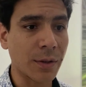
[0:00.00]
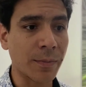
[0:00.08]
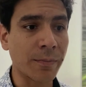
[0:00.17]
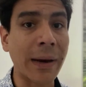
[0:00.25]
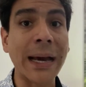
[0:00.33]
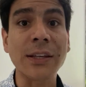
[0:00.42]

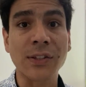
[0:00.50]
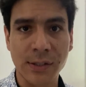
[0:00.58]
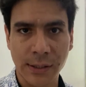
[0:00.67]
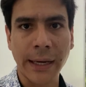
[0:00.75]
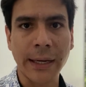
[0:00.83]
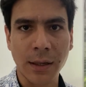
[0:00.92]
my
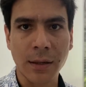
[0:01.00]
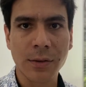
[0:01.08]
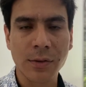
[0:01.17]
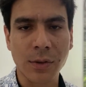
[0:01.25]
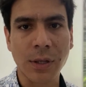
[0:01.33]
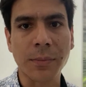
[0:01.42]
style.
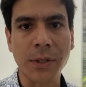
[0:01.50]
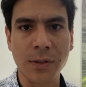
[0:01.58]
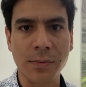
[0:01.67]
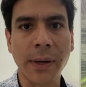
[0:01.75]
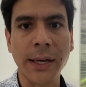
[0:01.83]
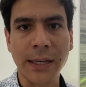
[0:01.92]
So that means
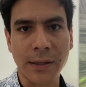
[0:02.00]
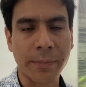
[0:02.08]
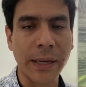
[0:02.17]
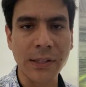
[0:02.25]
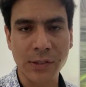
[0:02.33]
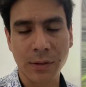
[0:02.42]

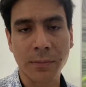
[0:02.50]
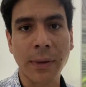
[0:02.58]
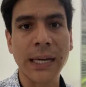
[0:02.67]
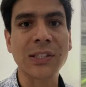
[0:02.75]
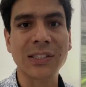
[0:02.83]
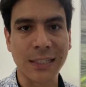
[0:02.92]
based on
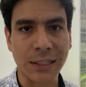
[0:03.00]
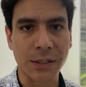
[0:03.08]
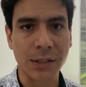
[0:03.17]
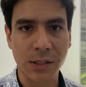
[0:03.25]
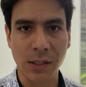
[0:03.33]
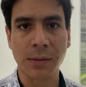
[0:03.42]
my
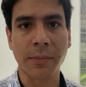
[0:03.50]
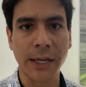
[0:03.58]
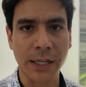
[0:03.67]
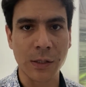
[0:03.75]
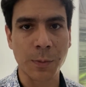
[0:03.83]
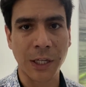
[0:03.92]
standards and my
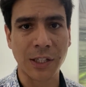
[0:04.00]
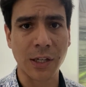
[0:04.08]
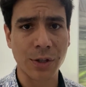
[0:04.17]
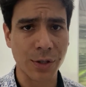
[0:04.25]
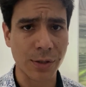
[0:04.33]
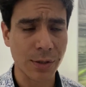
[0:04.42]

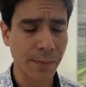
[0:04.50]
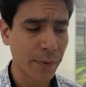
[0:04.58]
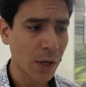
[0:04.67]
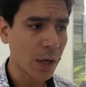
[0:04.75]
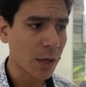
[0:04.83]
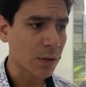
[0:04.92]
expectations.
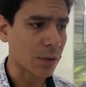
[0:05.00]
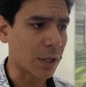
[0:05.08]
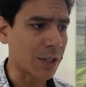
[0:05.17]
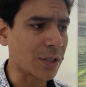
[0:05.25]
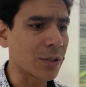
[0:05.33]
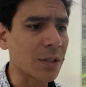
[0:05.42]
So I
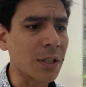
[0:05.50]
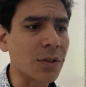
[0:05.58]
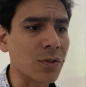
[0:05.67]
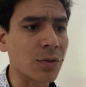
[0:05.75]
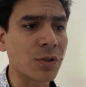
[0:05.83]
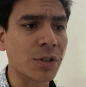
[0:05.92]
didn't need
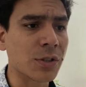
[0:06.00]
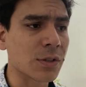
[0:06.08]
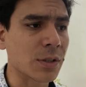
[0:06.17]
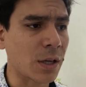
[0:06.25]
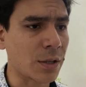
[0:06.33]
to just,